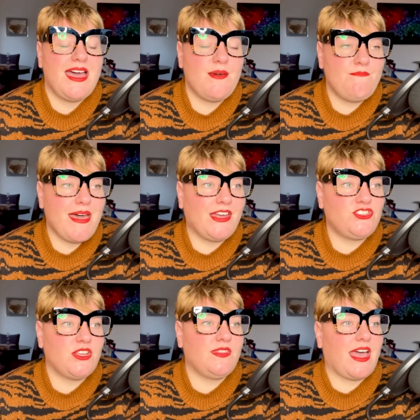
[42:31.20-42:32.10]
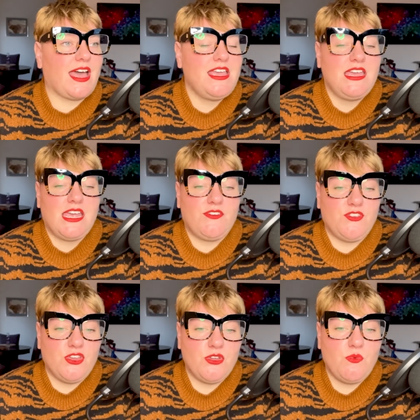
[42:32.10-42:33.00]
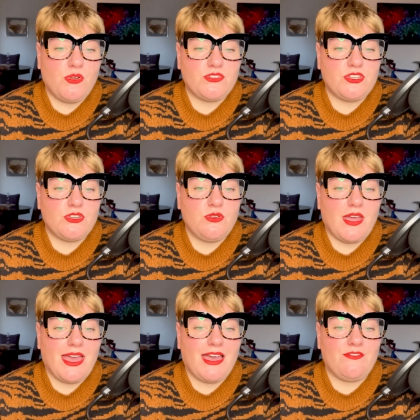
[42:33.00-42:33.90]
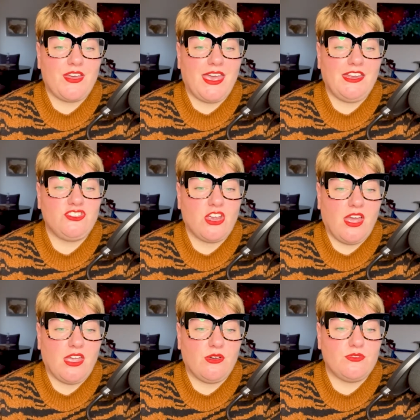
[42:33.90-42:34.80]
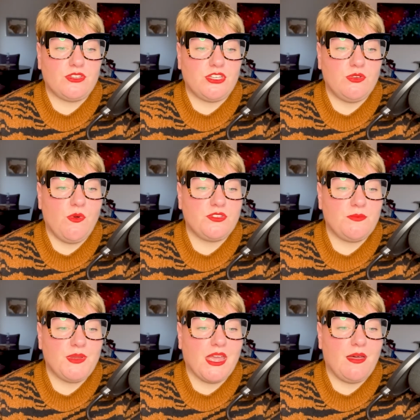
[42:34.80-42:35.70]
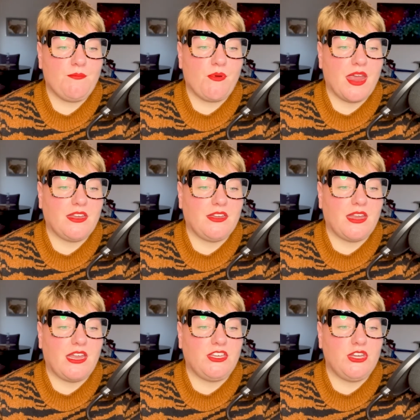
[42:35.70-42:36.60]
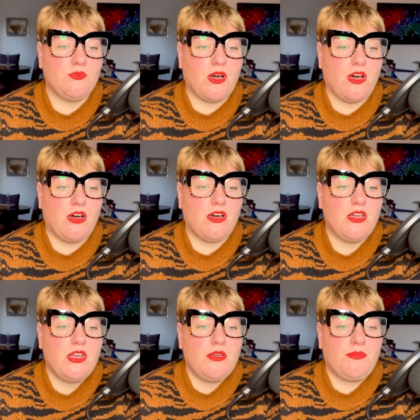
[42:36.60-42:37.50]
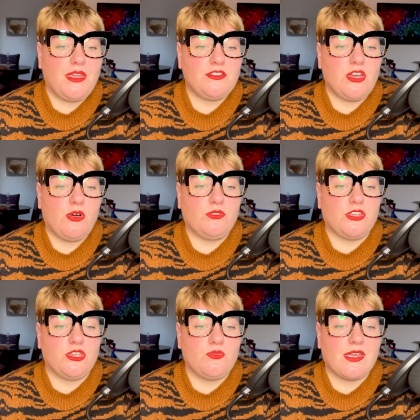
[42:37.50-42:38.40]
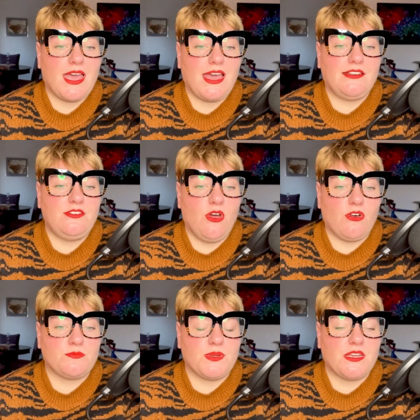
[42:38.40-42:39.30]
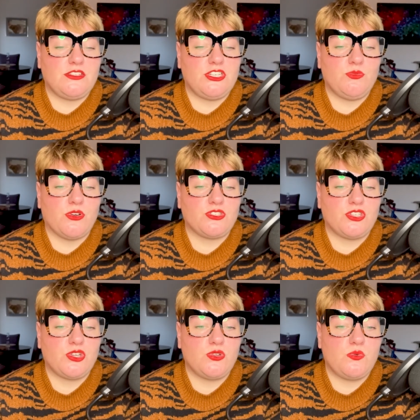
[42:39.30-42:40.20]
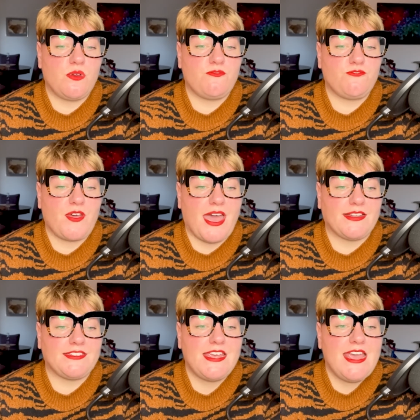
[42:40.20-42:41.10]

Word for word: Imagine that. If you want to have a child, you want to become pregnant, and you are being told that you cannot because you are too fat.